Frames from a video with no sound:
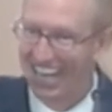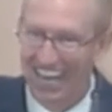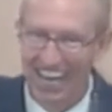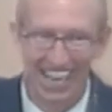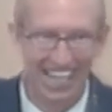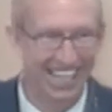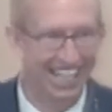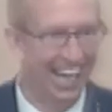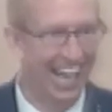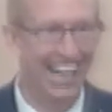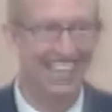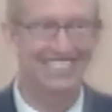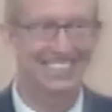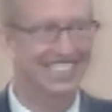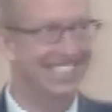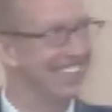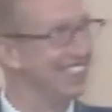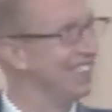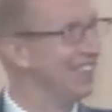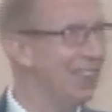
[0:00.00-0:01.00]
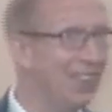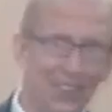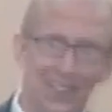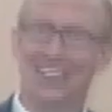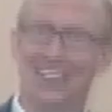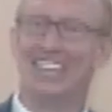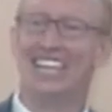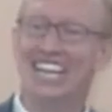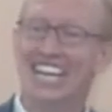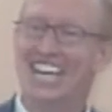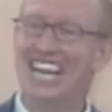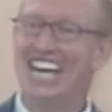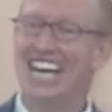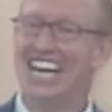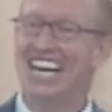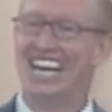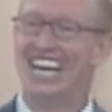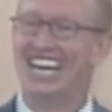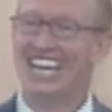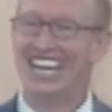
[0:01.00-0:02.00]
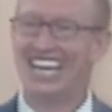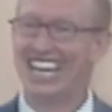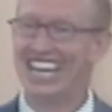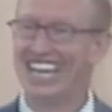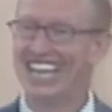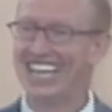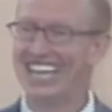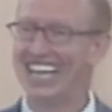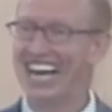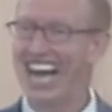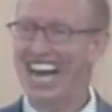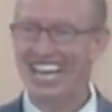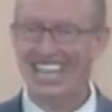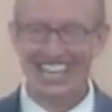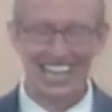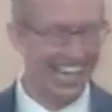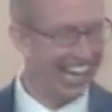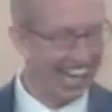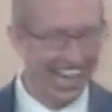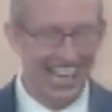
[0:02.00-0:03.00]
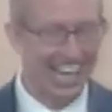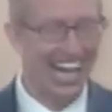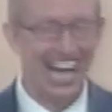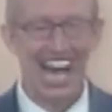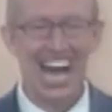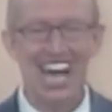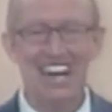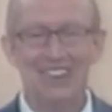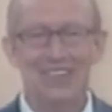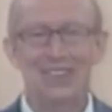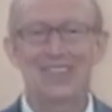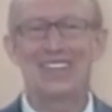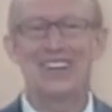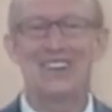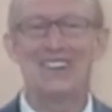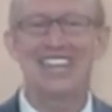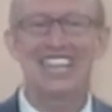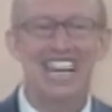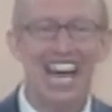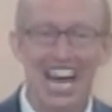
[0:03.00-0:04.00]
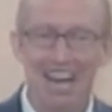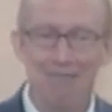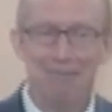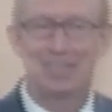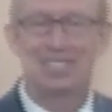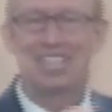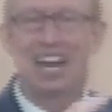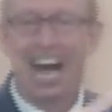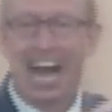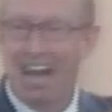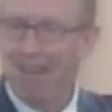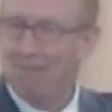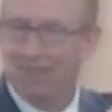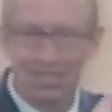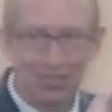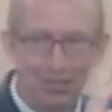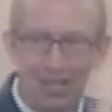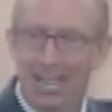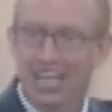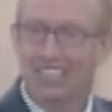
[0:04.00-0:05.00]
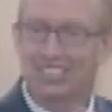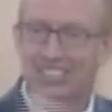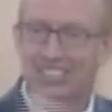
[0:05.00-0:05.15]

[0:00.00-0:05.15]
and I said, Lord, I, can't, I, I don't know any. I'm I mean, you got to